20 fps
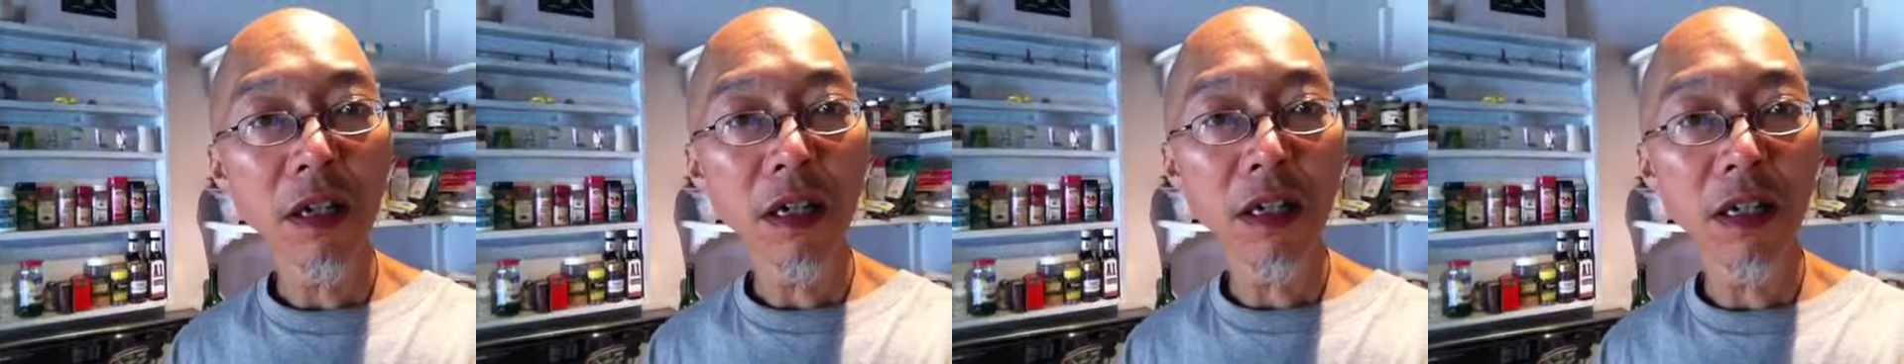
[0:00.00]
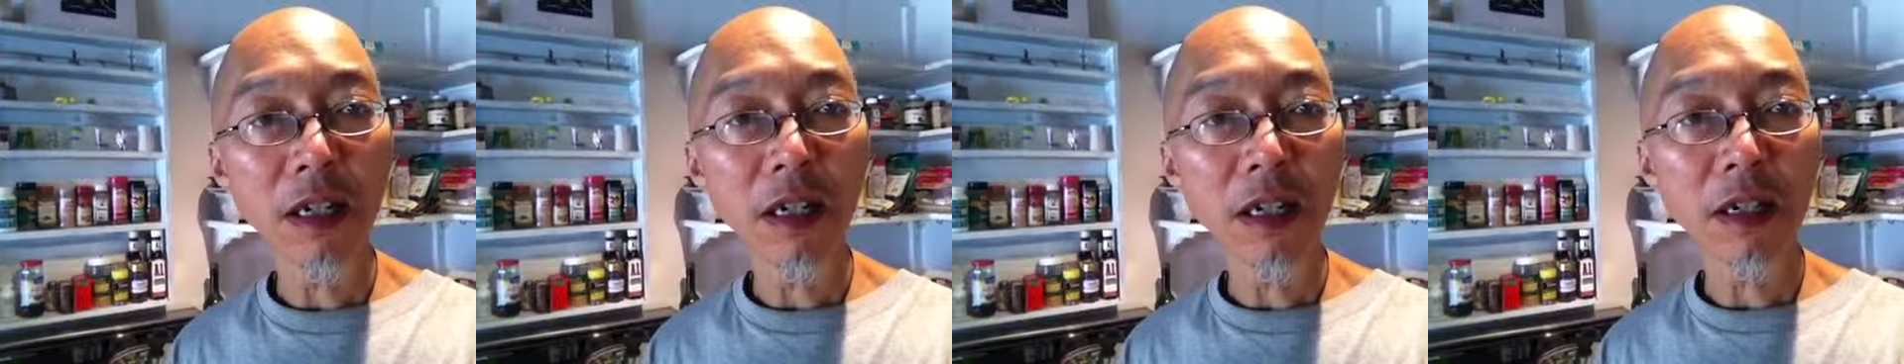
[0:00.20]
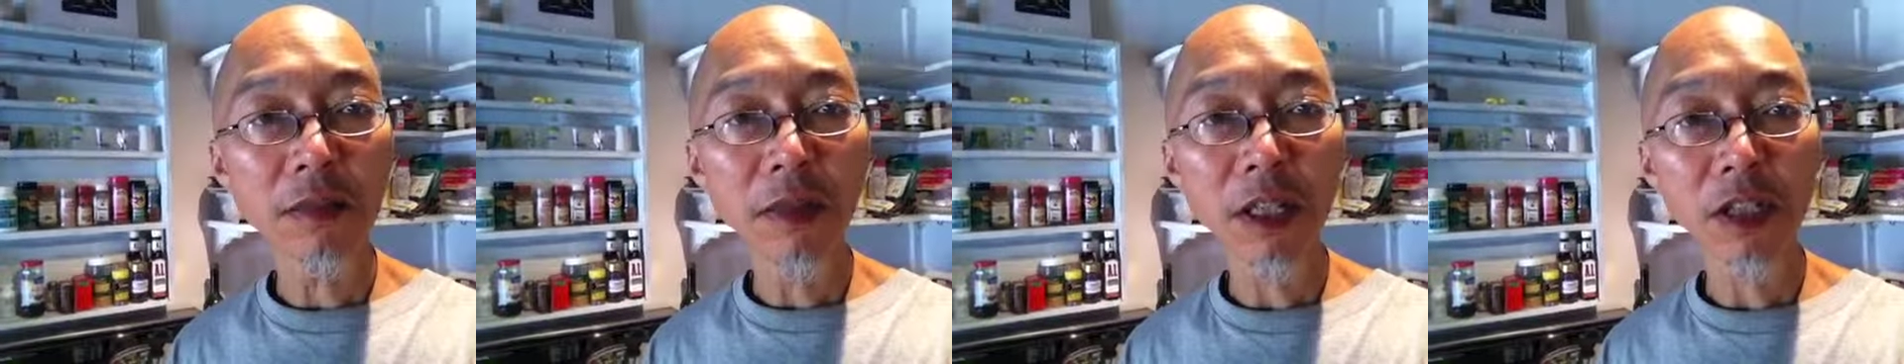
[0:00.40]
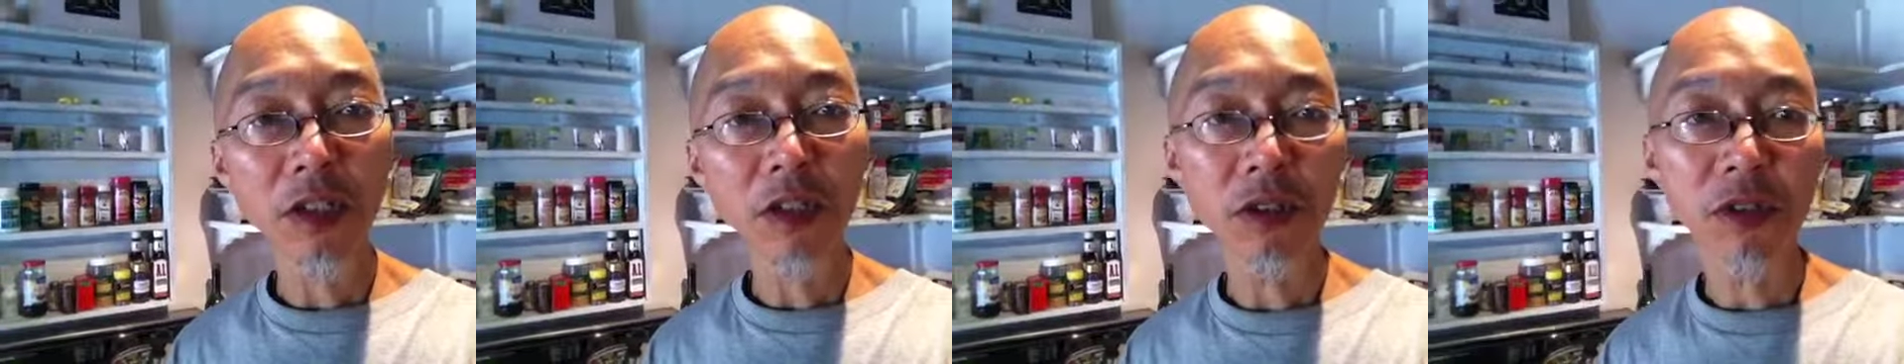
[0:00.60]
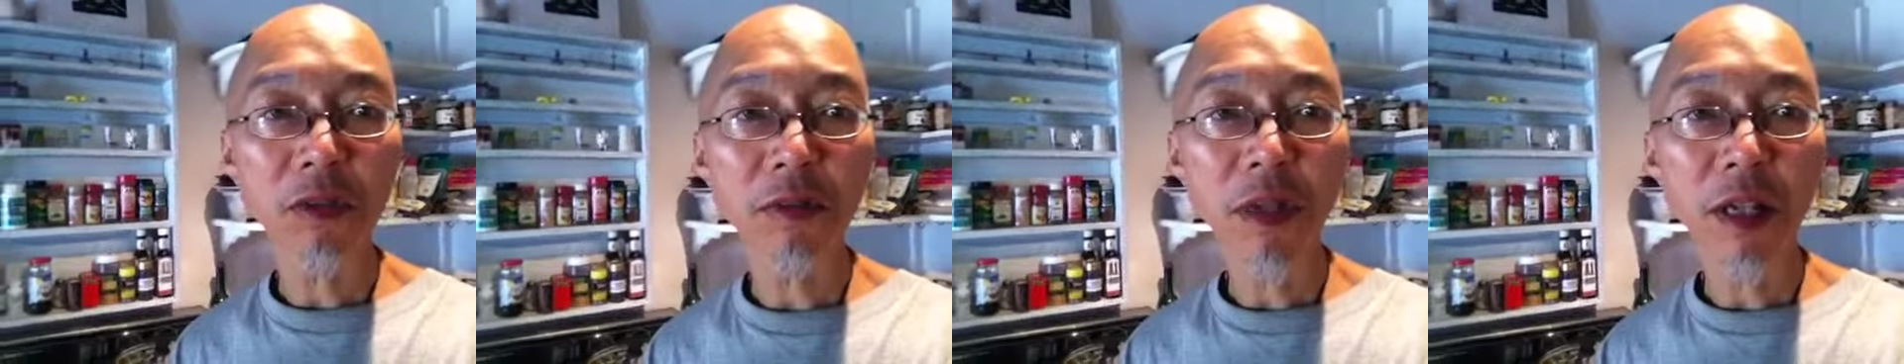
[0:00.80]
I'm not
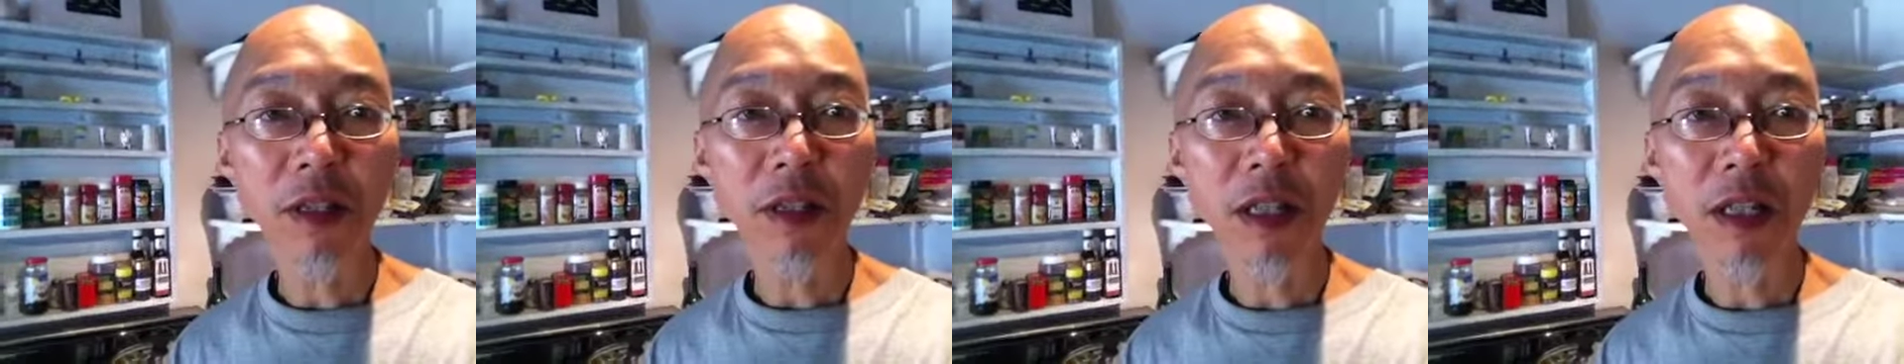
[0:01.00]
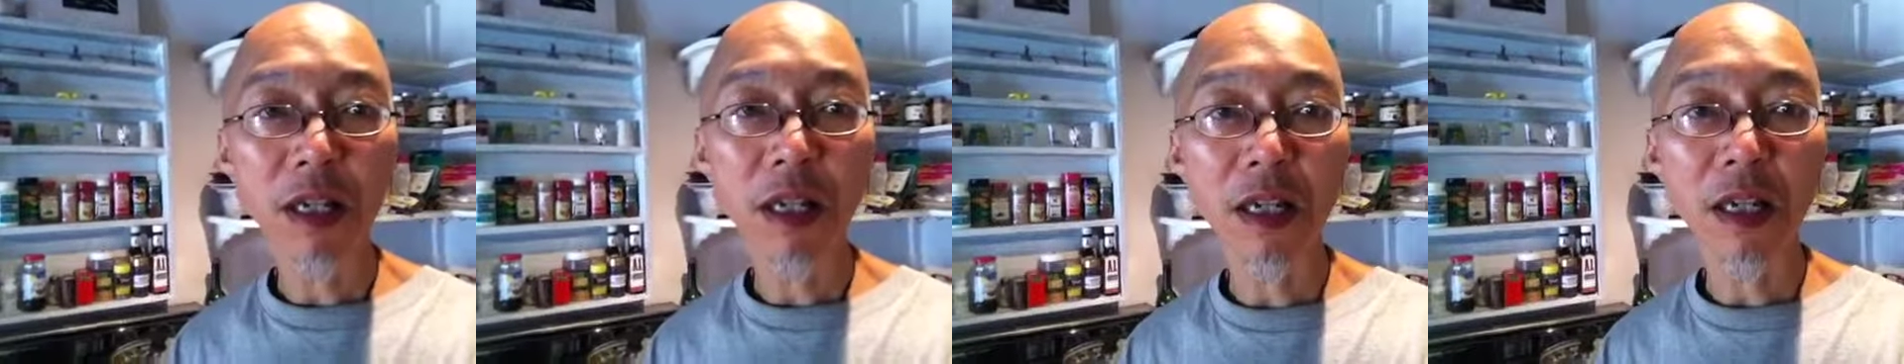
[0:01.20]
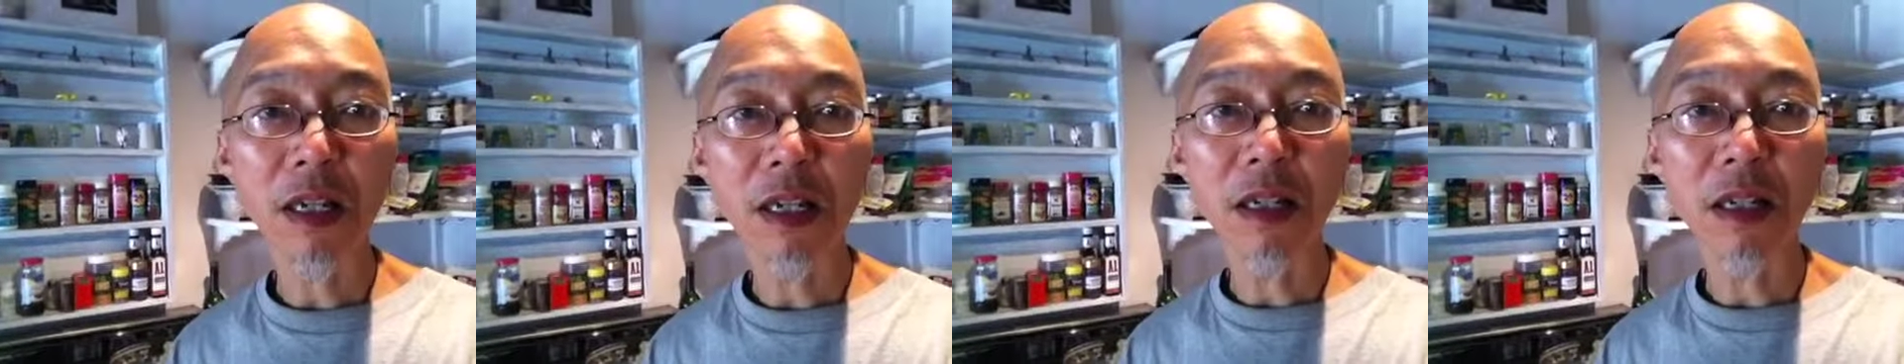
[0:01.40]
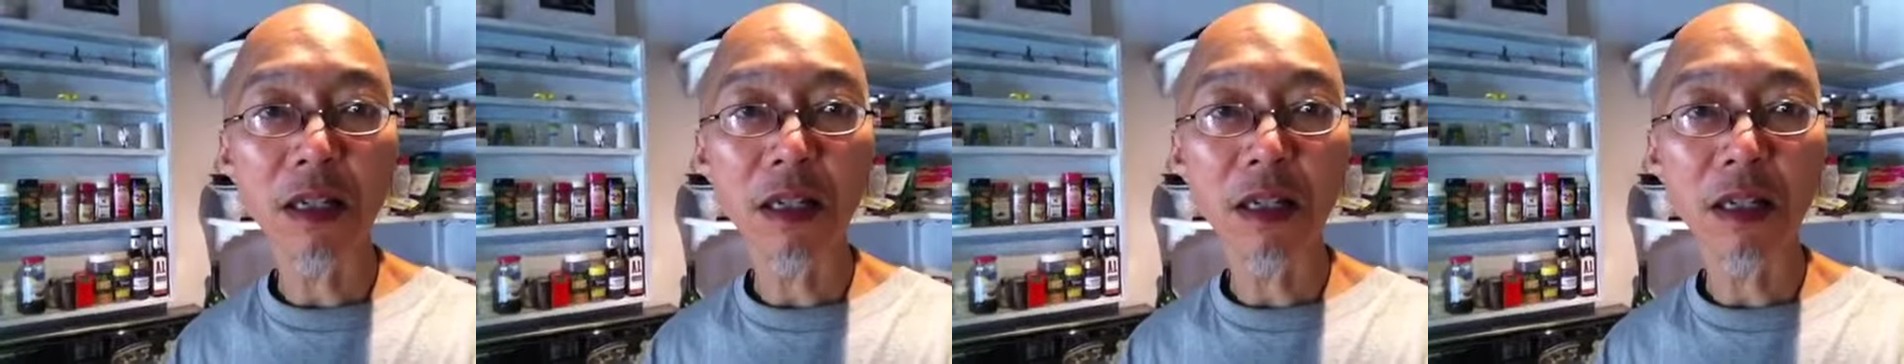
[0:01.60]
sure about that,